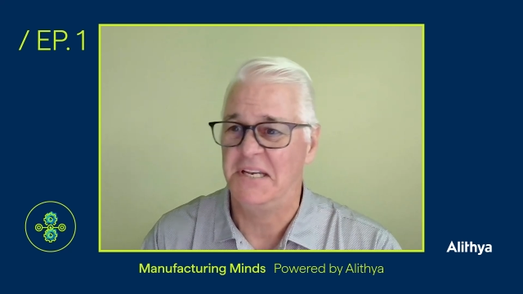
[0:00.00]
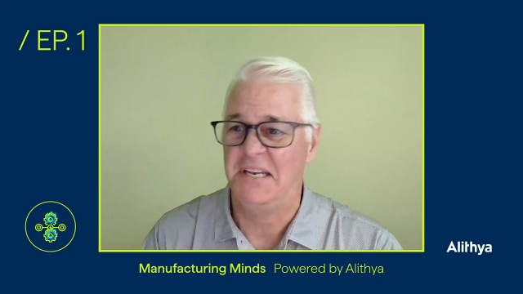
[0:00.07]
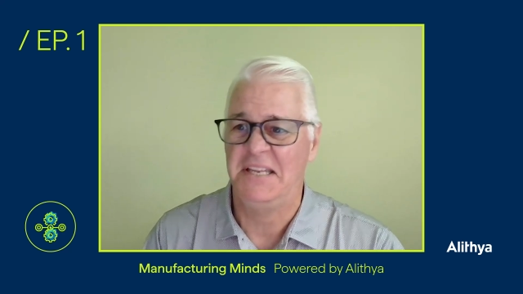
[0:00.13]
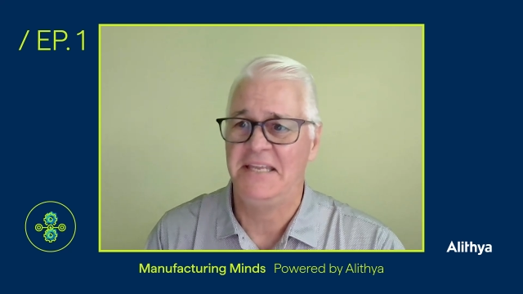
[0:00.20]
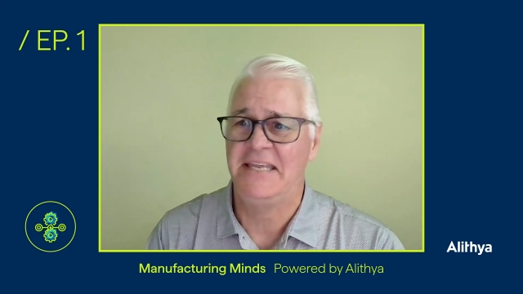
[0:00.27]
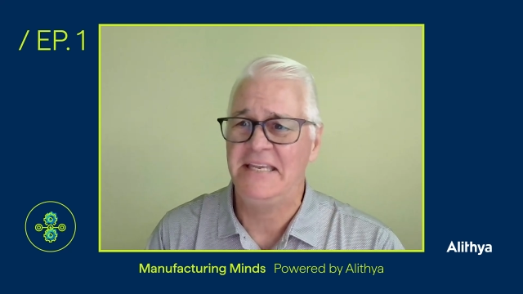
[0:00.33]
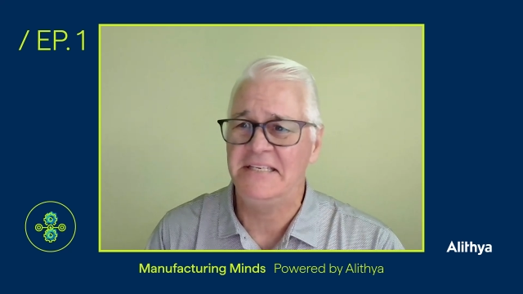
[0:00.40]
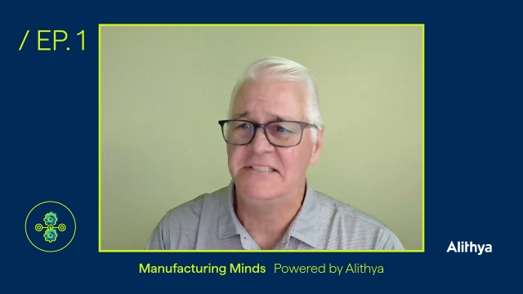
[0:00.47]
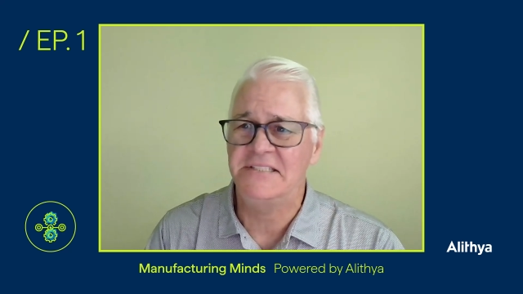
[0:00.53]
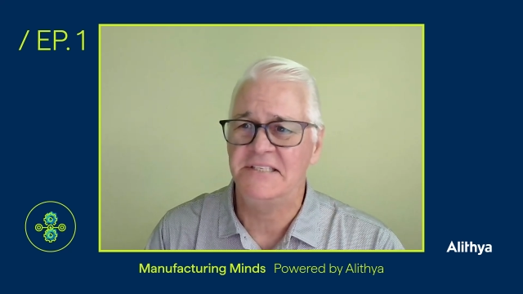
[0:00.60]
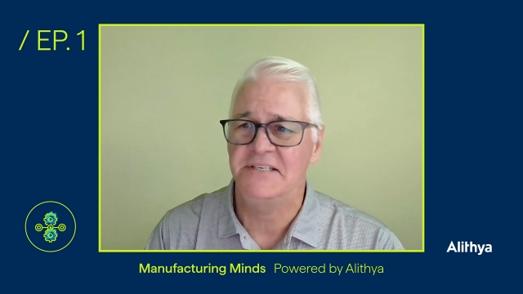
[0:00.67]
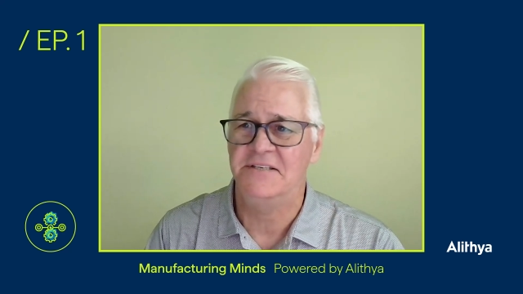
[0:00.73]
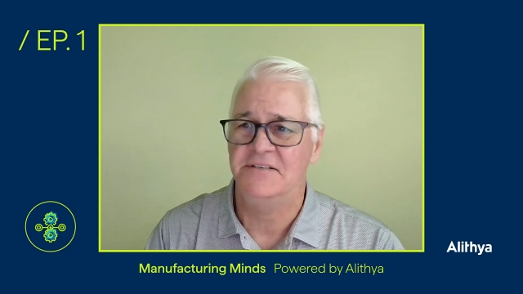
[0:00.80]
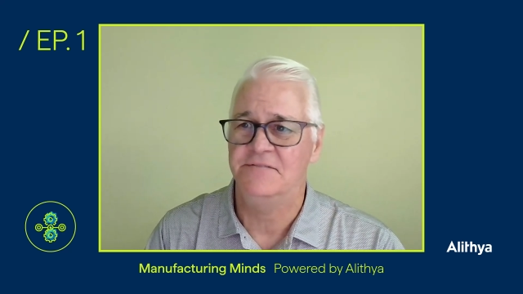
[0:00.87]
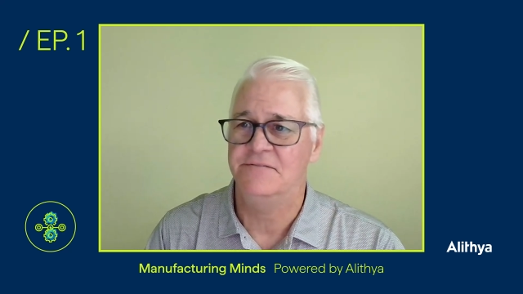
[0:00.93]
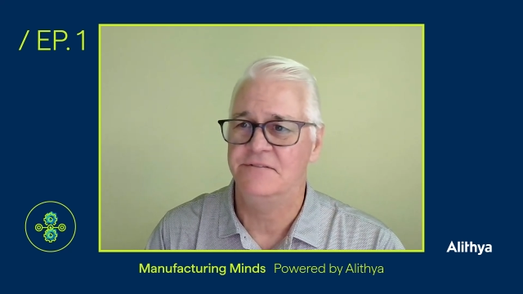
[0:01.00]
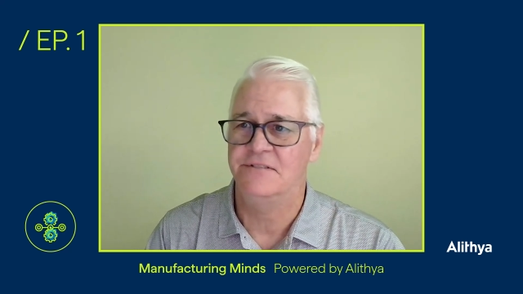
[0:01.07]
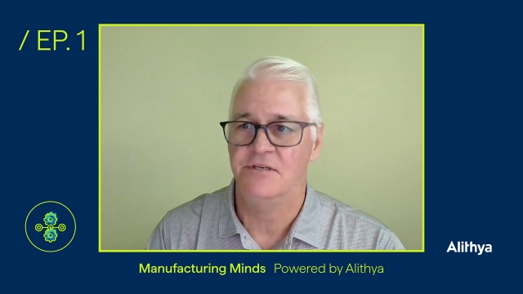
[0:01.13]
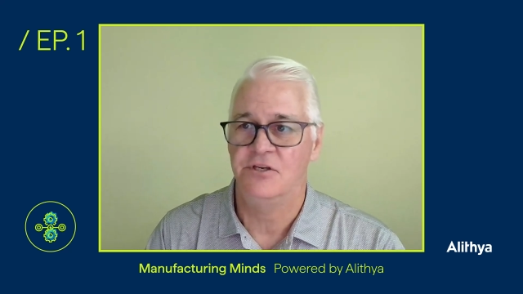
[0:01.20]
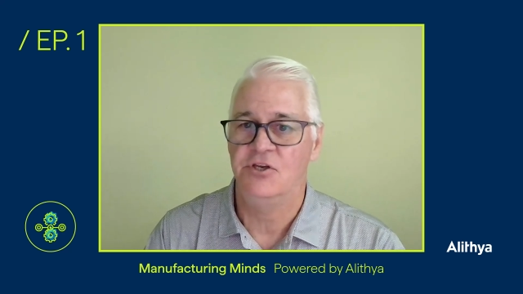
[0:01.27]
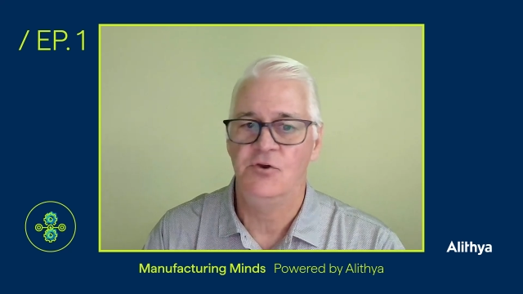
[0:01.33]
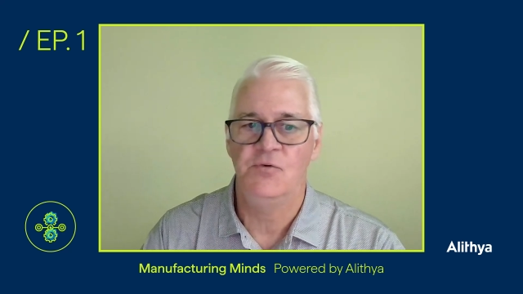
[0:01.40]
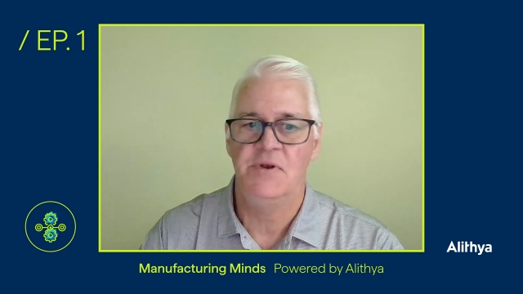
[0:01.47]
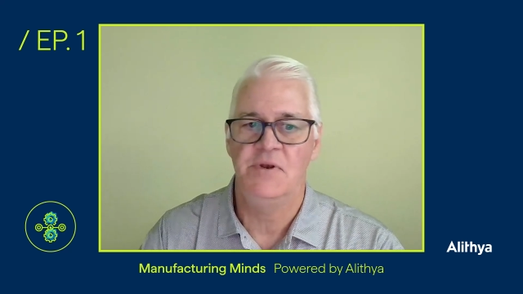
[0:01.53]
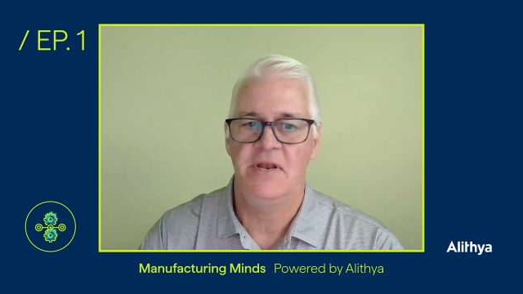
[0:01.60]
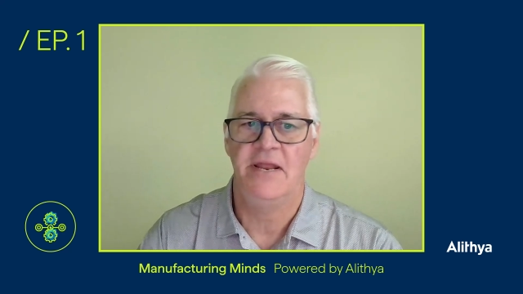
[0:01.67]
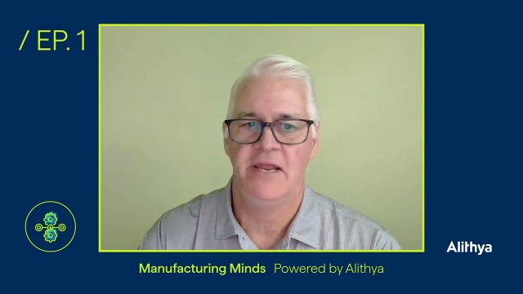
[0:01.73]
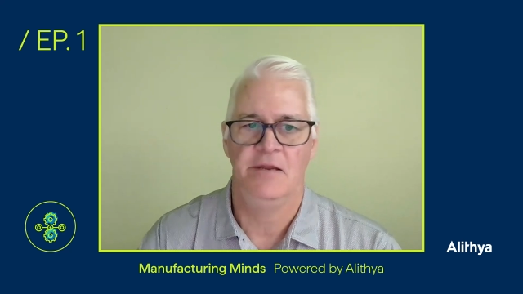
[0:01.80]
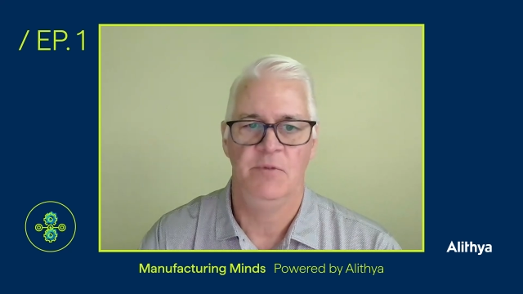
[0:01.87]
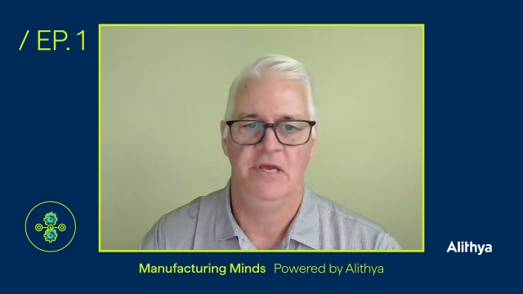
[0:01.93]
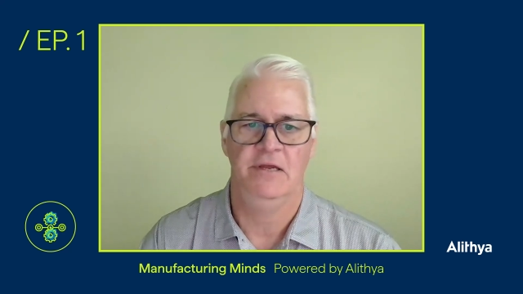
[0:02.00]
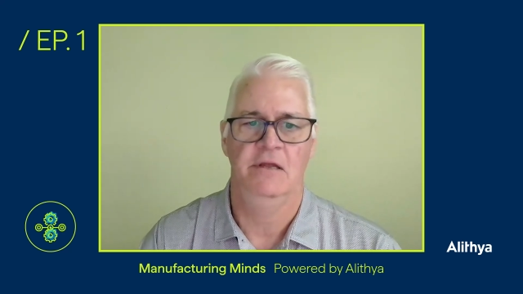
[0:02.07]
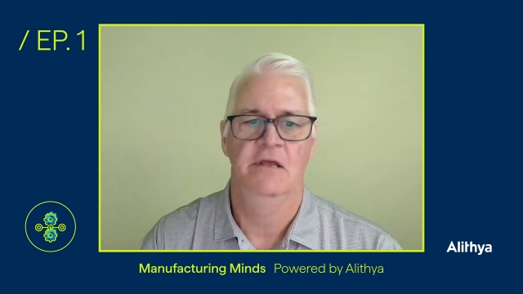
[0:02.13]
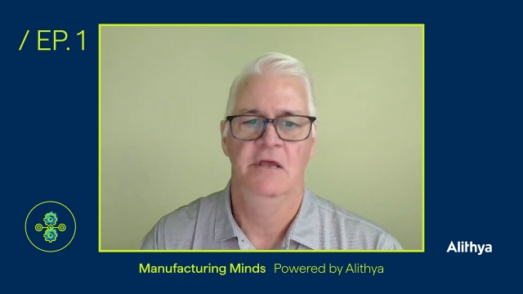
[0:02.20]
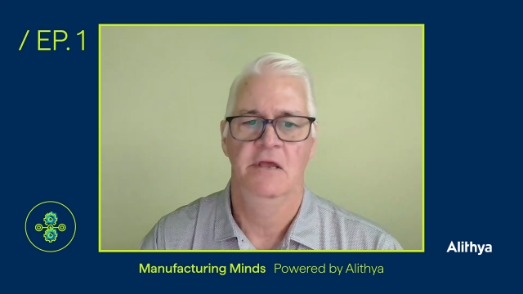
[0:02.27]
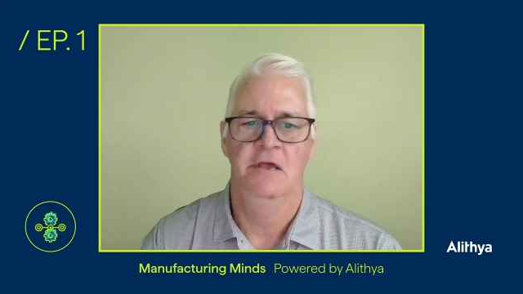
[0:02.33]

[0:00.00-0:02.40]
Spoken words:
adhesives, you name it.